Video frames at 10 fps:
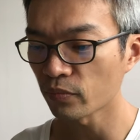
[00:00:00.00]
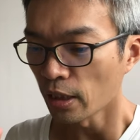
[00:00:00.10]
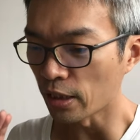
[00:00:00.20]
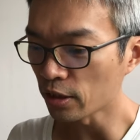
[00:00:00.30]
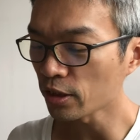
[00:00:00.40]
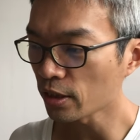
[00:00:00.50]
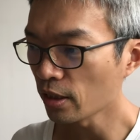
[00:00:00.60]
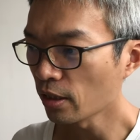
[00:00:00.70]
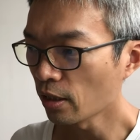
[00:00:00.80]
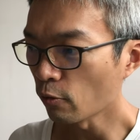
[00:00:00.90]
Here's
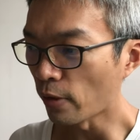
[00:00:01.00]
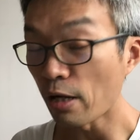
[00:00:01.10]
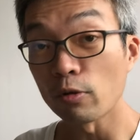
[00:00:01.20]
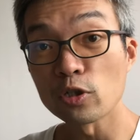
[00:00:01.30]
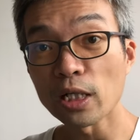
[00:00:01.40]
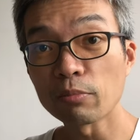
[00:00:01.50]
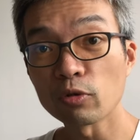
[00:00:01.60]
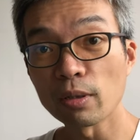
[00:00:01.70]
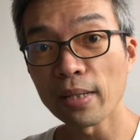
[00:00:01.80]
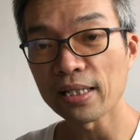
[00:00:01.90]
where we jump
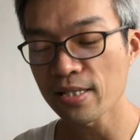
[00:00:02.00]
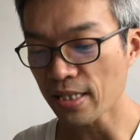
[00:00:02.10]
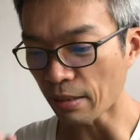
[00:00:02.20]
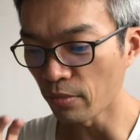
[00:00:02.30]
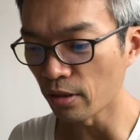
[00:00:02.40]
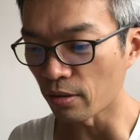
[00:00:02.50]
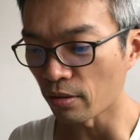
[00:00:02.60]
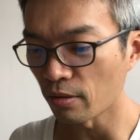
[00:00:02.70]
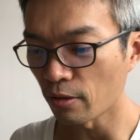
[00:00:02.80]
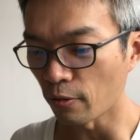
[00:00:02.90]
to the main segment,
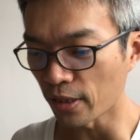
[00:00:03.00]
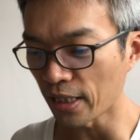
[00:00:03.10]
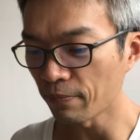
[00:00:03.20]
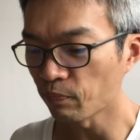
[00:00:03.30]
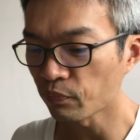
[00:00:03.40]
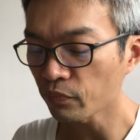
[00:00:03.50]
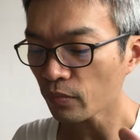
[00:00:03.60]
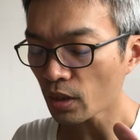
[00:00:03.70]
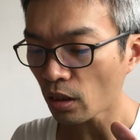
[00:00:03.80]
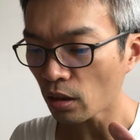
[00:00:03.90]
okay?
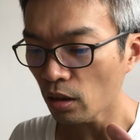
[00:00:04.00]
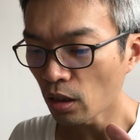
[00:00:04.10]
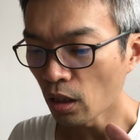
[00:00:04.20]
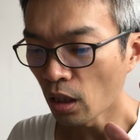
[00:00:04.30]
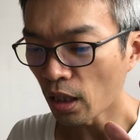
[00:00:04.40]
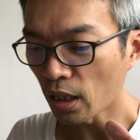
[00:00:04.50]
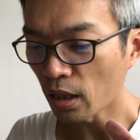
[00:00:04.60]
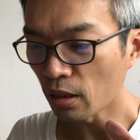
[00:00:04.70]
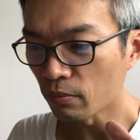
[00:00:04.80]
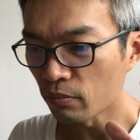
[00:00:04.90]

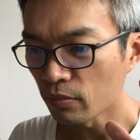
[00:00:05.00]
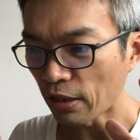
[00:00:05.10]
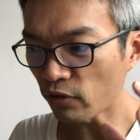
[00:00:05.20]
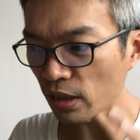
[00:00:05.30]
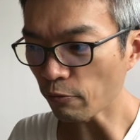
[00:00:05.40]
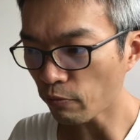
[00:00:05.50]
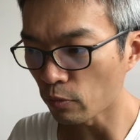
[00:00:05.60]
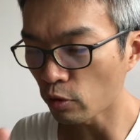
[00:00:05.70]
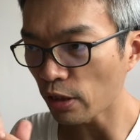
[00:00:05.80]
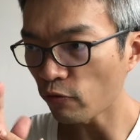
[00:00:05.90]
Uh, definitely
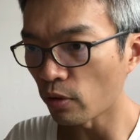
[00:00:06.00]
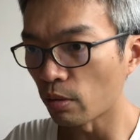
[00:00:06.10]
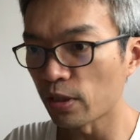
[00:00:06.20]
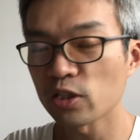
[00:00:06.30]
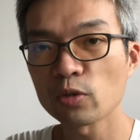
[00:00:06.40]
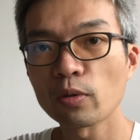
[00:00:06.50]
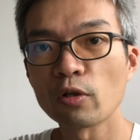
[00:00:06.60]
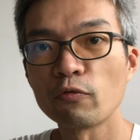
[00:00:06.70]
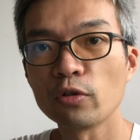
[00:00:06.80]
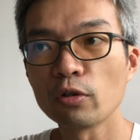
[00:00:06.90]
looking from a business
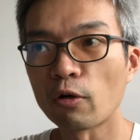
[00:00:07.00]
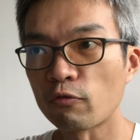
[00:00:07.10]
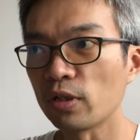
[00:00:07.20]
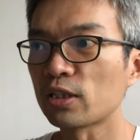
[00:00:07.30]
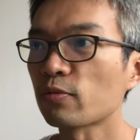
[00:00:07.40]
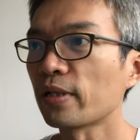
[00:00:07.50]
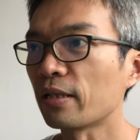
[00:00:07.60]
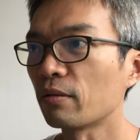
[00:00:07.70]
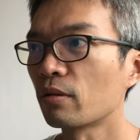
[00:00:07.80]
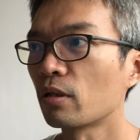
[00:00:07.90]
point of view of REITs, right?